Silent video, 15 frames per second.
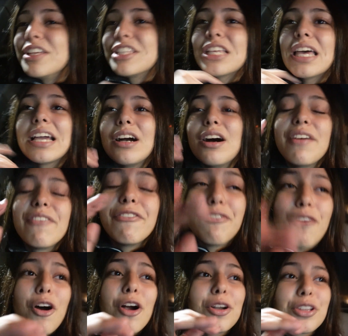It's like a
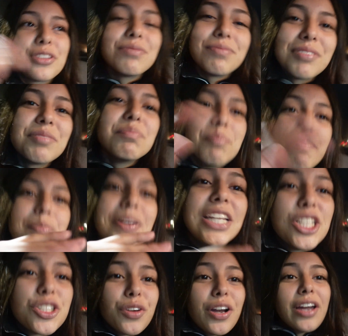far
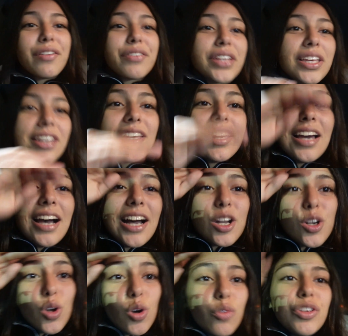minute drive. I
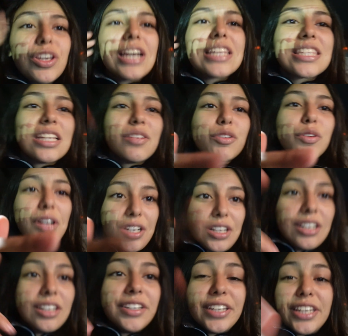don't know if you guys live around
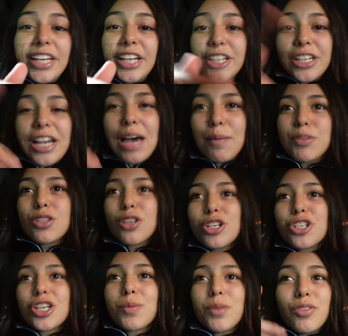a near Amazon
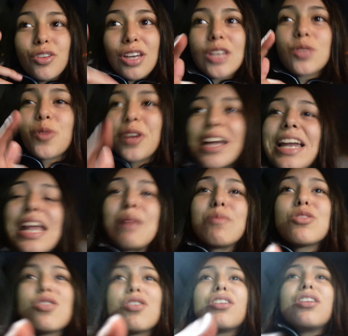job. If you guys work at
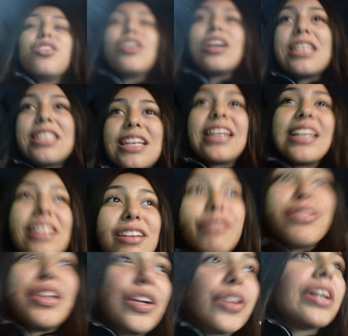Amazon and you guys like live
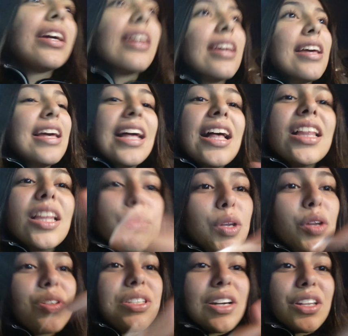near it, let me
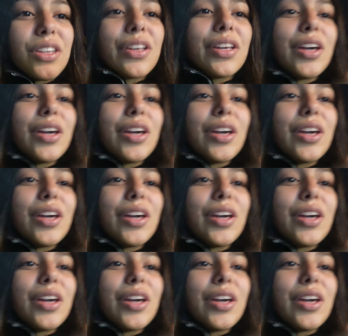know down in the